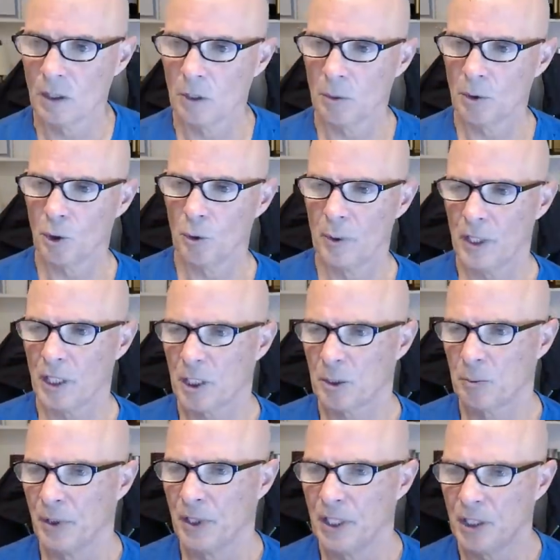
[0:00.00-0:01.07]
Someone told me that
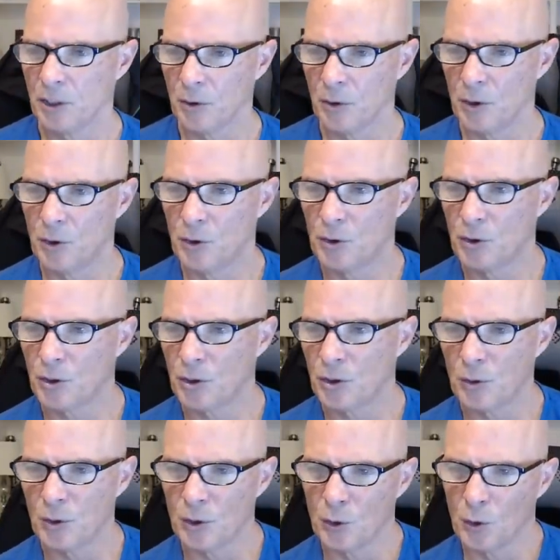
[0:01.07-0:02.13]
splitting to a,
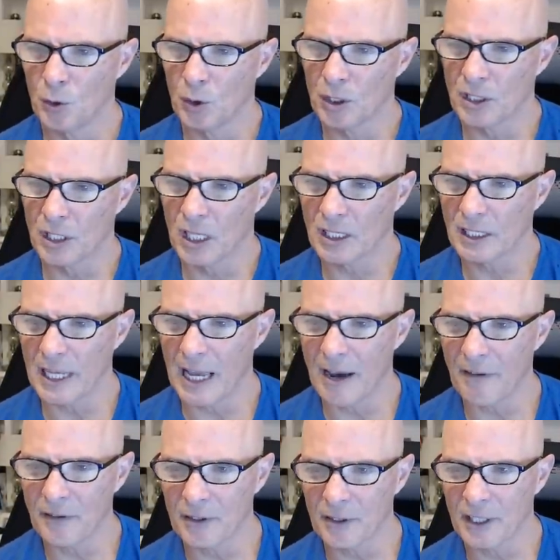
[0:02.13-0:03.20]
to a dual exhaust
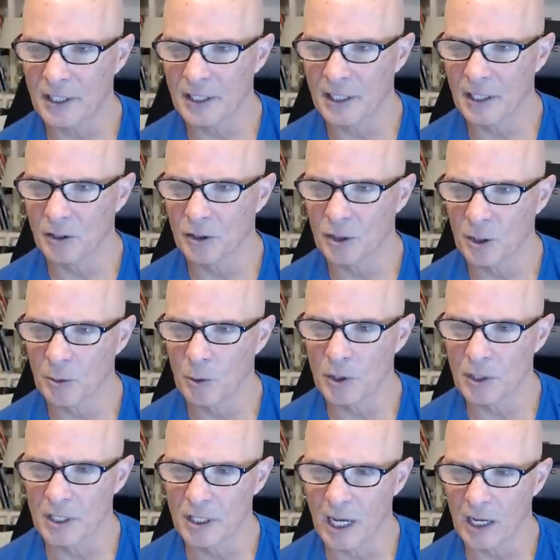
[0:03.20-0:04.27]
after a single turbo
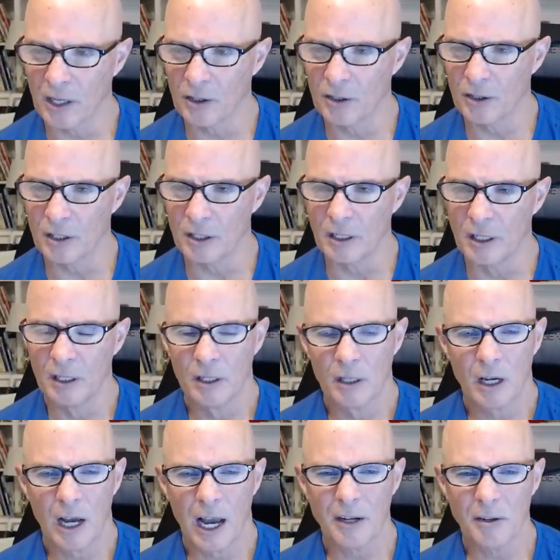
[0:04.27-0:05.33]
is not good.
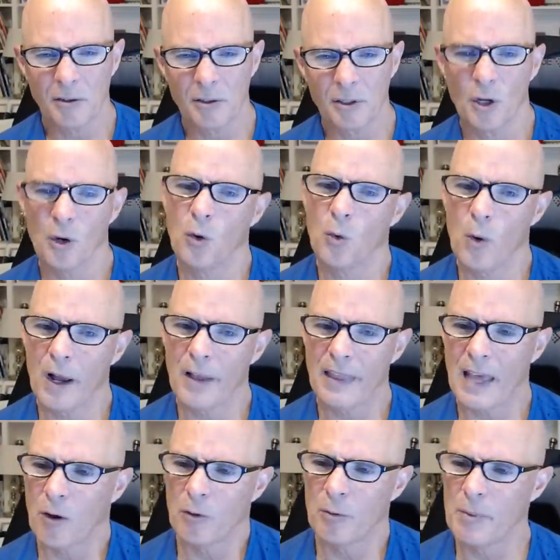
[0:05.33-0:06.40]
I don't know why
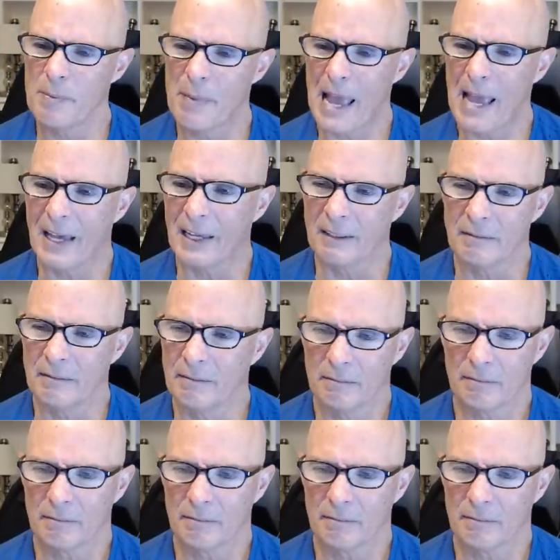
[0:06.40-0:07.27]
that would be bad.